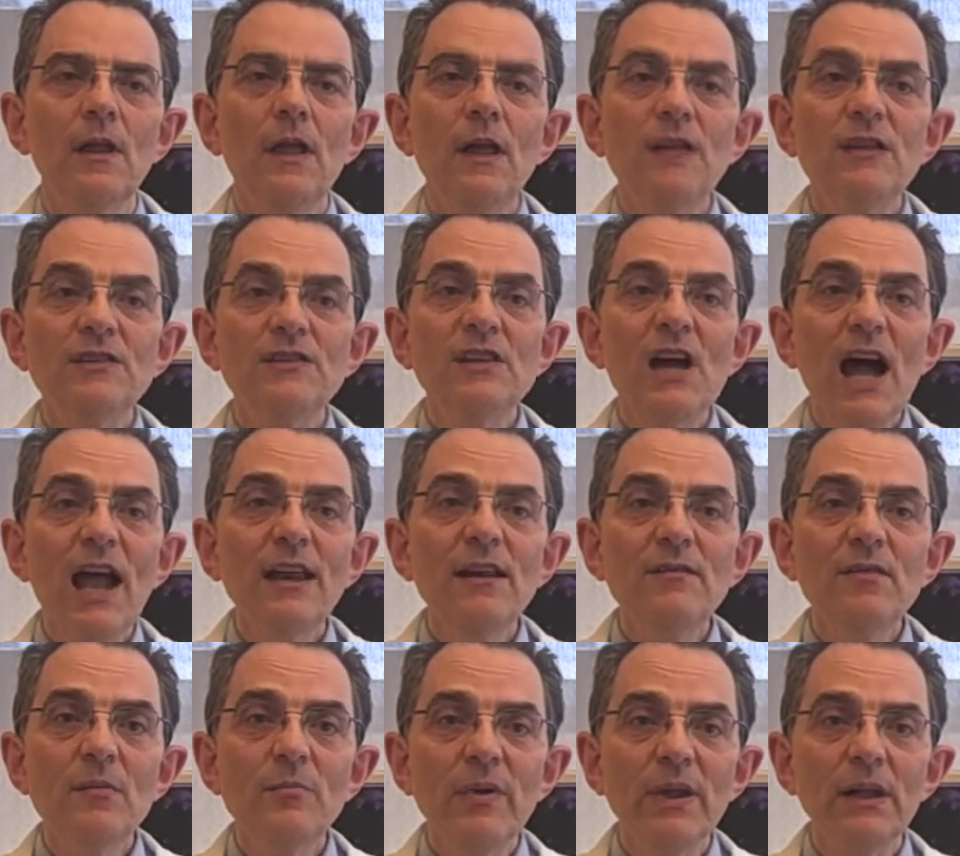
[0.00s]
The design
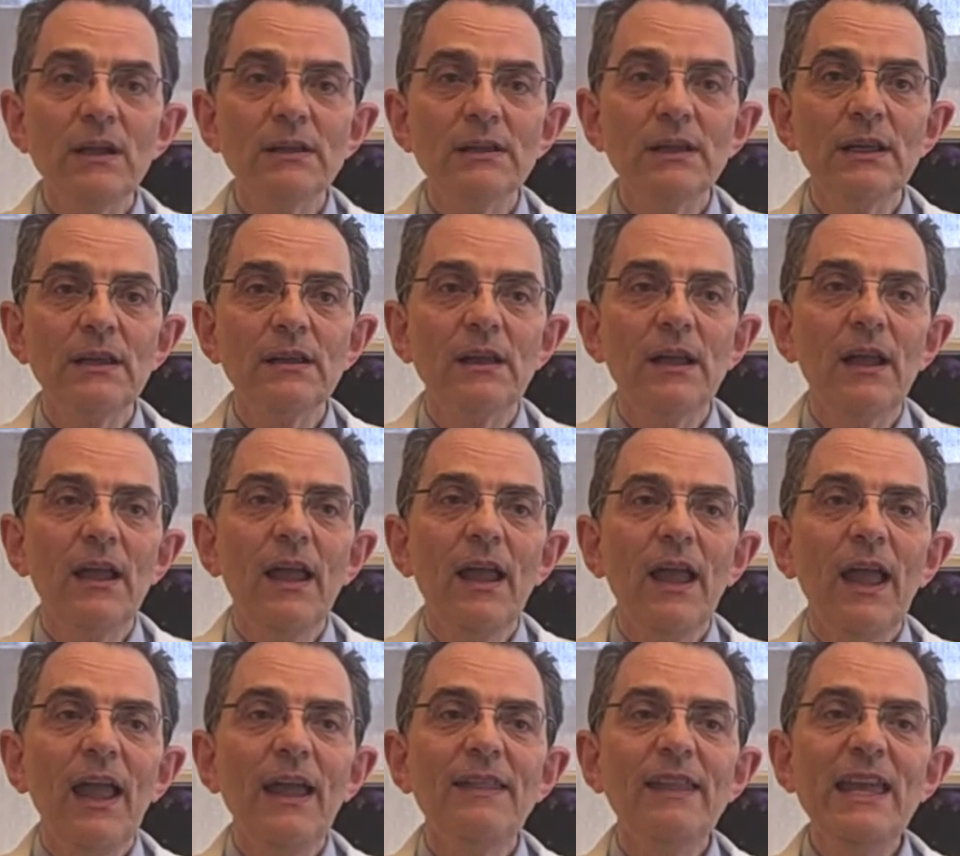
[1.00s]
of the building
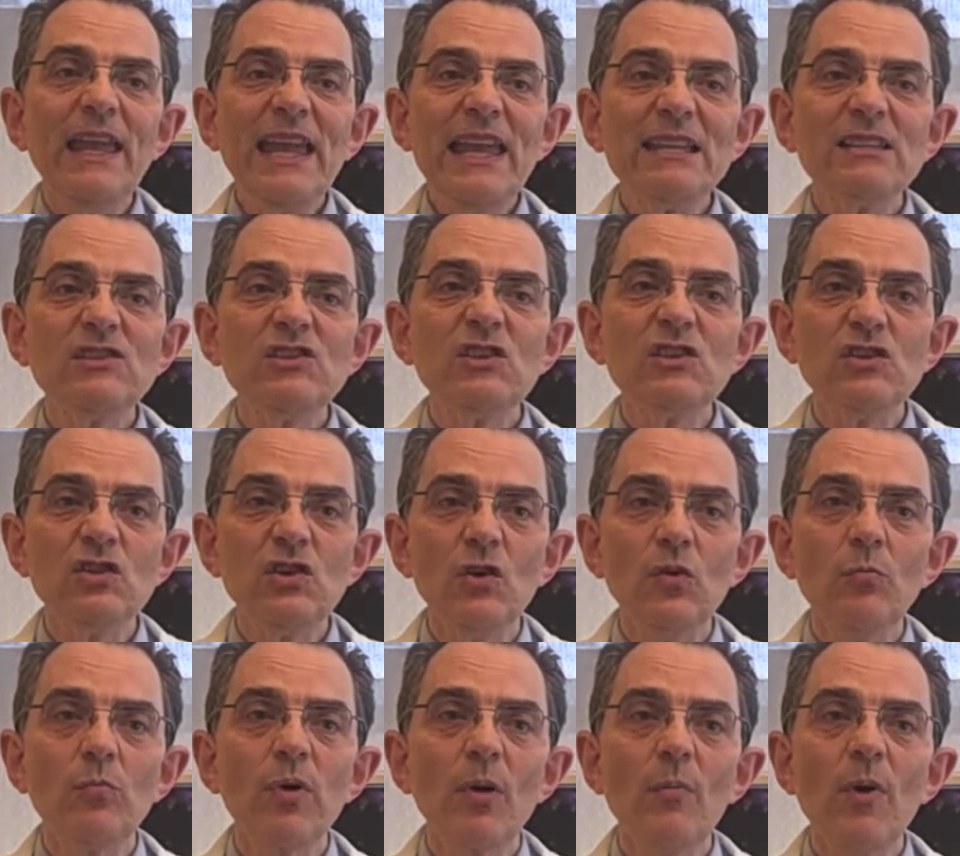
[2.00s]
and the
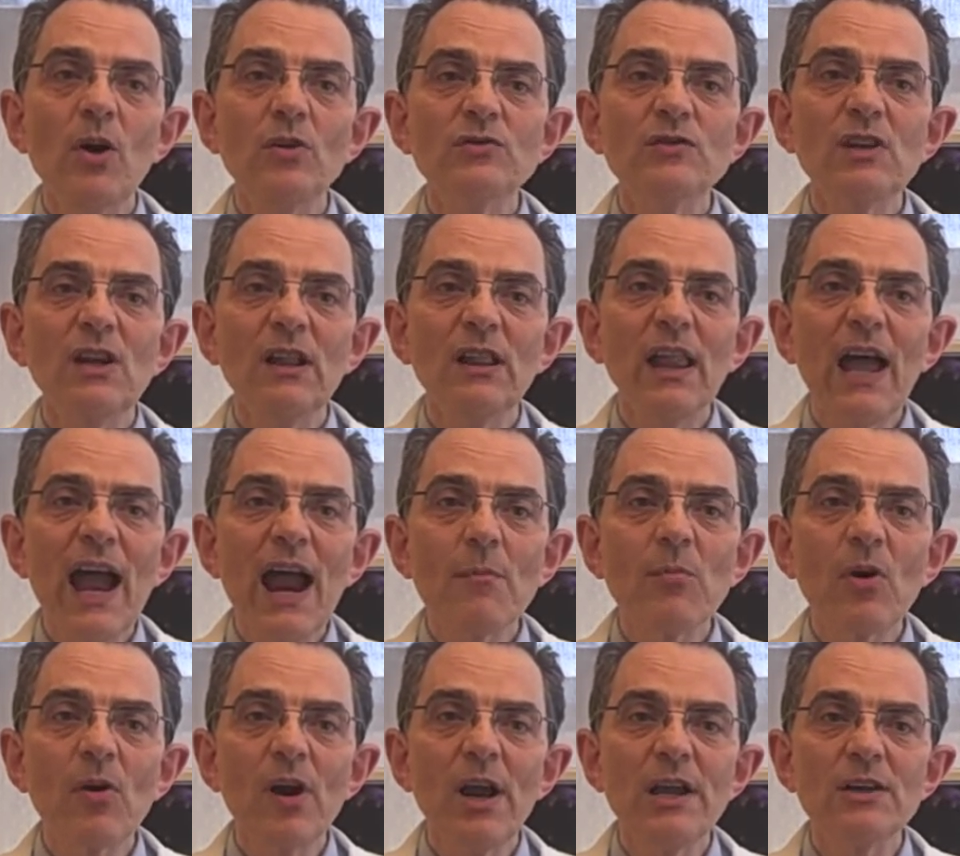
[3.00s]
Institute promotes
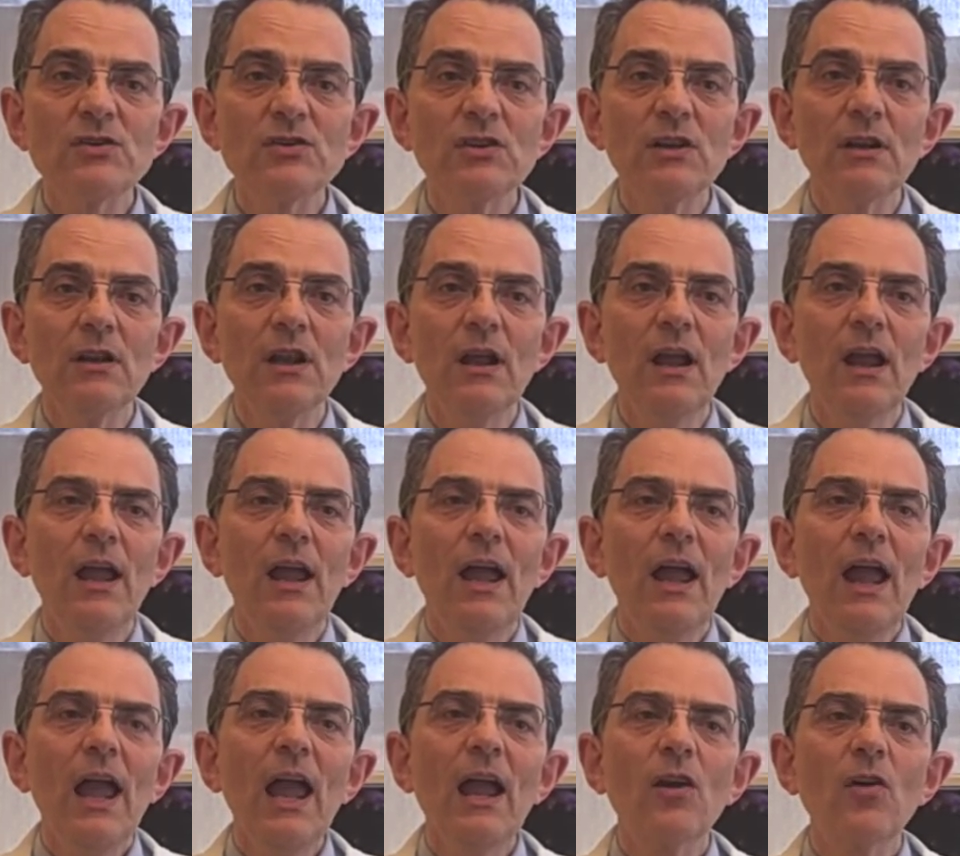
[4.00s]
collaboration
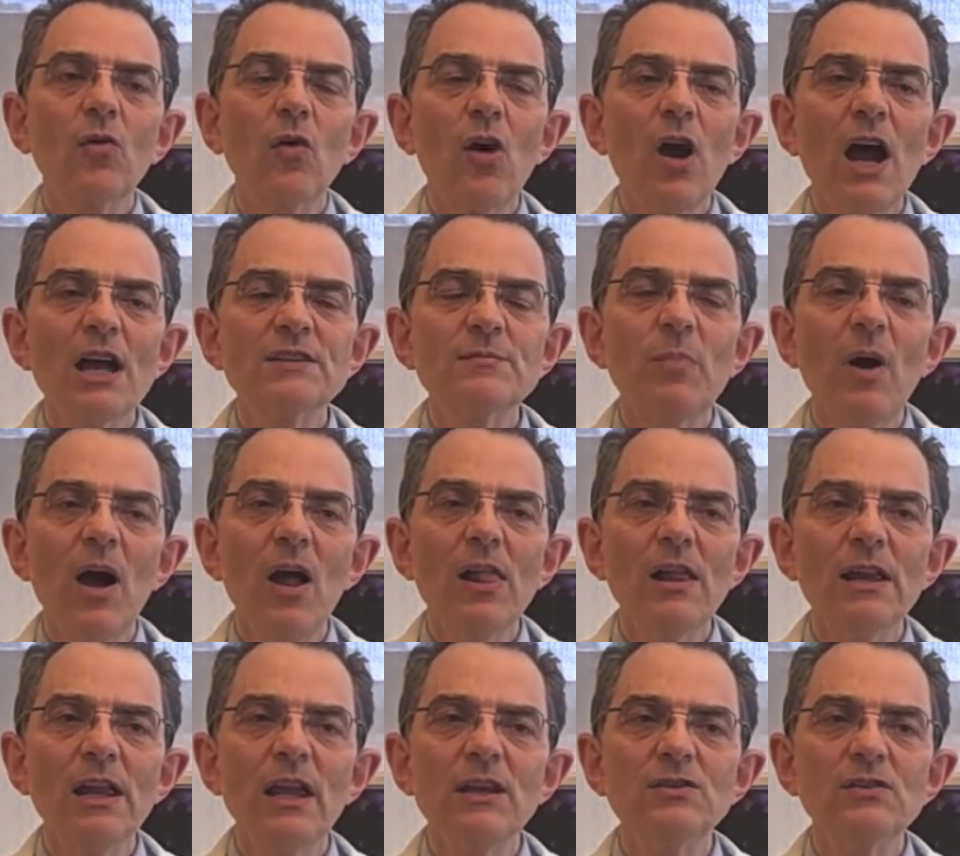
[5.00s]
and
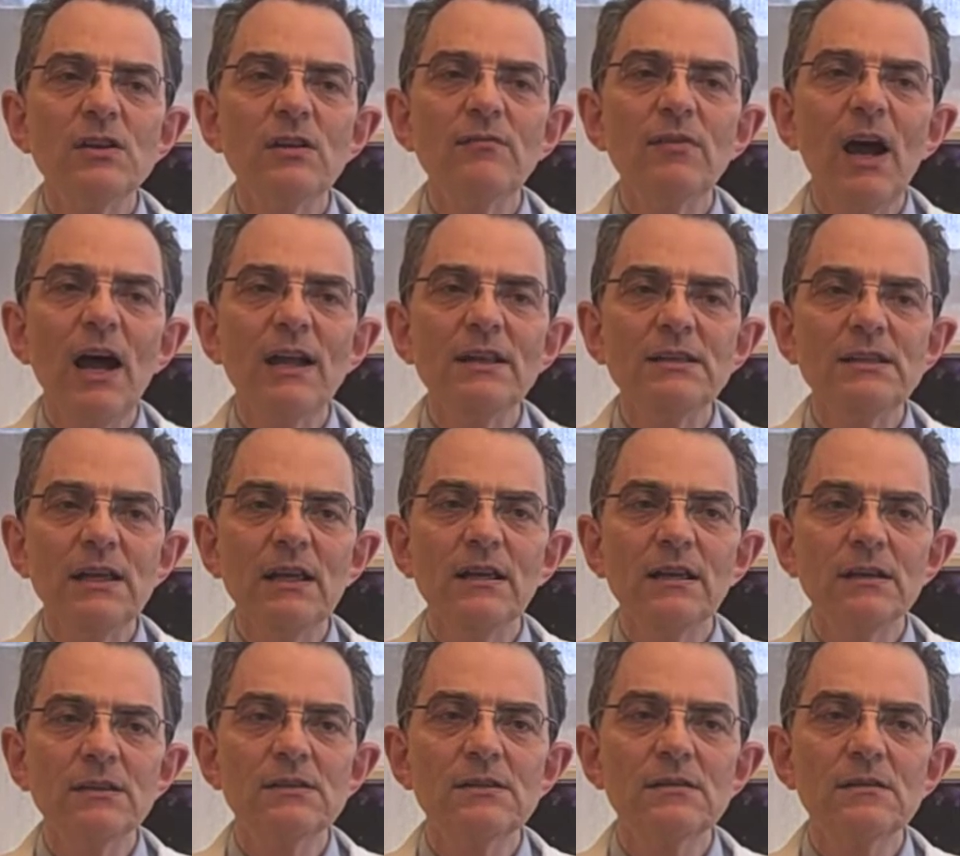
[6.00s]
cross-pollination of
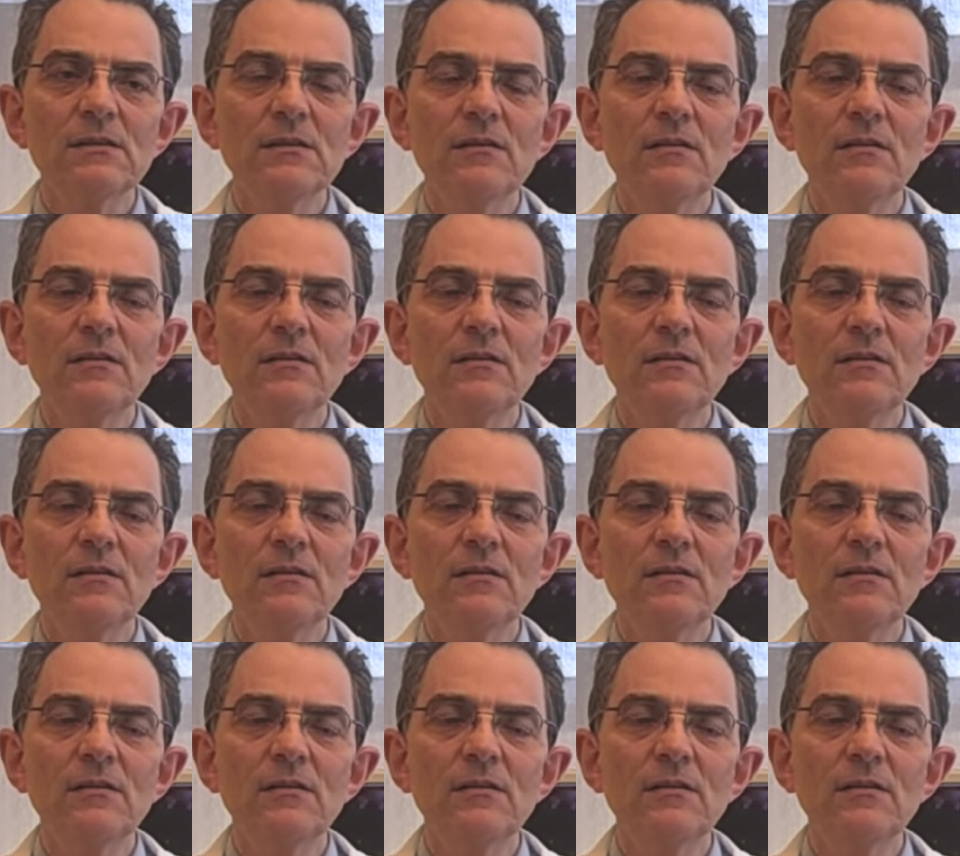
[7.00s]
ideas.